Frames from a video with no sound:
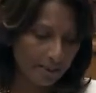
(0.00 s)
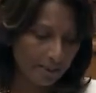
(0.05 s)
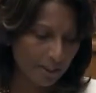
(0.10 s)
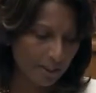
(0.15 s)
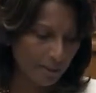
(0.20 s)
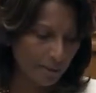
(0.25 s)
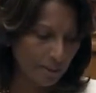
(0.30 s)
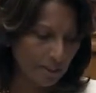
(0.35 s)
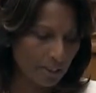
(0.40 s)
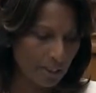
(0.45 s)
by the
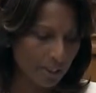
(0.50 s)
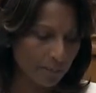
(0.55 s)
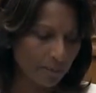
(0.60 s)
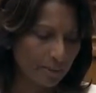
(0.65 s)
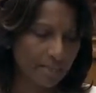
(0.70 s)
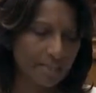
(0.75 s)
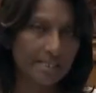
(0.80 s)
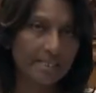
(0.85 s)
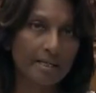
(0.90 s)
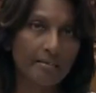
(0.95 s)
UN
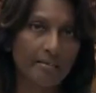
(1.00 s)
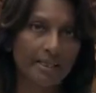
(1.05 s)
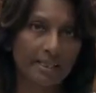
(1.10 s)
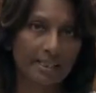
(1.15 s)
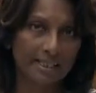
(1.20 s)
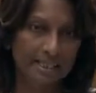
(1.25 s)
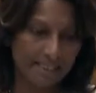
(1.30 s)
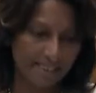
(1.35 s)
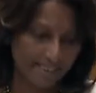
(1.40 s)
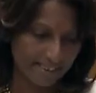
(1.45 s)
General
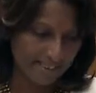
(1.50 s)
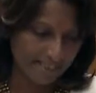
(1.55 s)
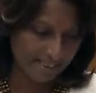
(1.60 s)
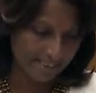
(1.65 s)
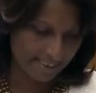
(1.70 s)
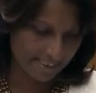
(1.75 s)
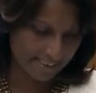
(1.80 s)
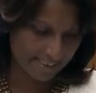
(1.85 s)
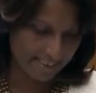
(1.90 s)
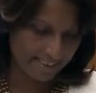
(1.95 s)
Assembly in
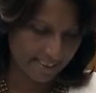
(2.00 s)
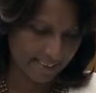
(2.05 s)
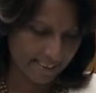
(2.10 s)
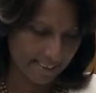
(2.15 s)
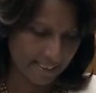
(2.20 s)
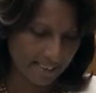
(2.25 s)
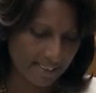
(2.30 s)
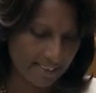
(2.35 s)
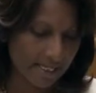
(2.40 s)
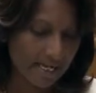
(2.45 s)

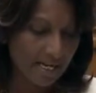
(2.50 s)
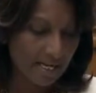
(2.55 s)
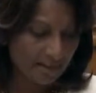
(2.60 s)
1966,